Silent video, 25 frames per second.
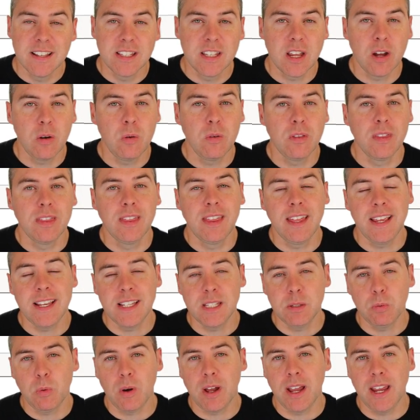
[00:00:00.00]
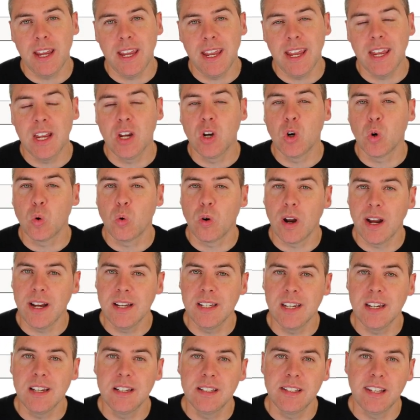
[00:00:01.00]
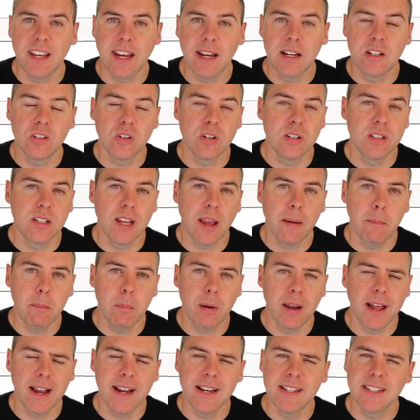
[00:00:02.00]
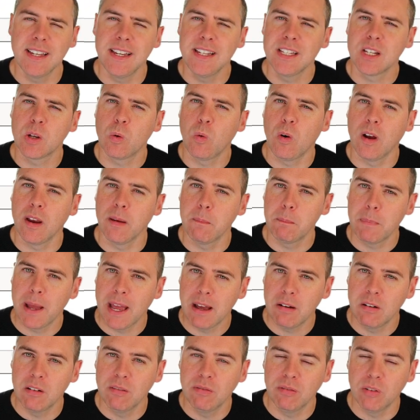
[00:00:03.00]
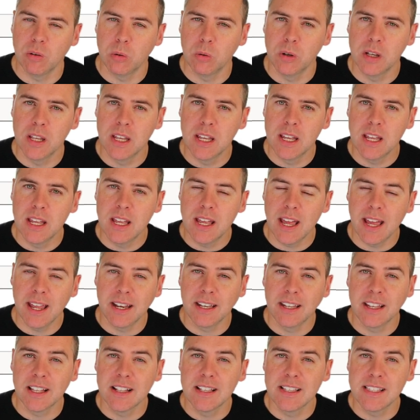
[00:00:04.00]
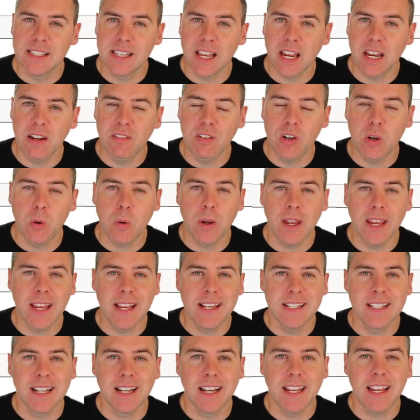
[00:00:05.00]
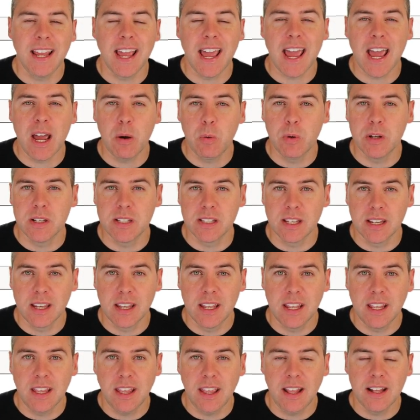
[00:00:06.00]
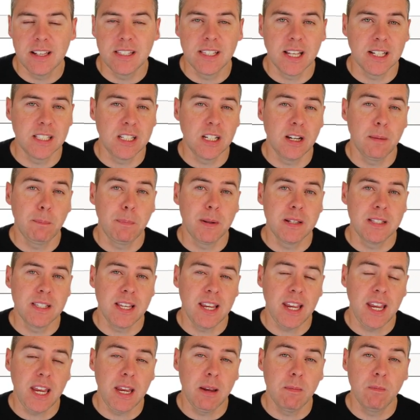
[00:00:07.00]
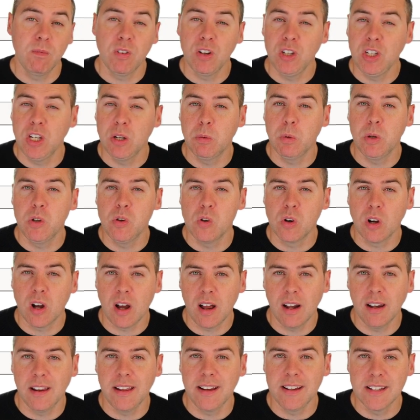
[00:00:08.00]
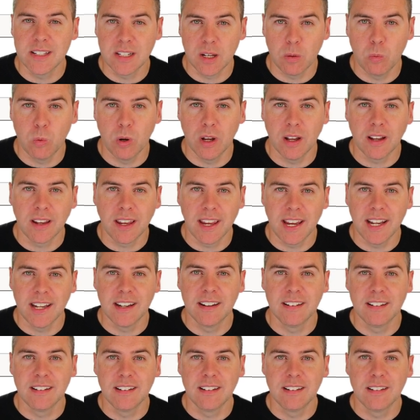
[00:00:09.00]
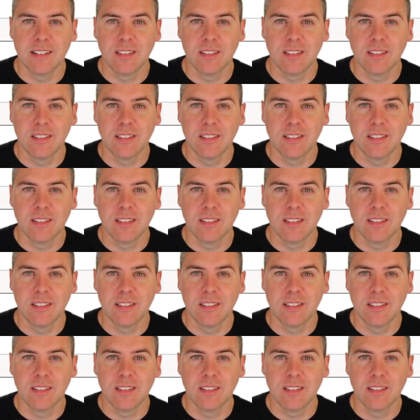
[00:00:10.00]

So this way in creating teams from templates is quite powerful and can save you easily hours in setting up a team for you and your colleagues to work in.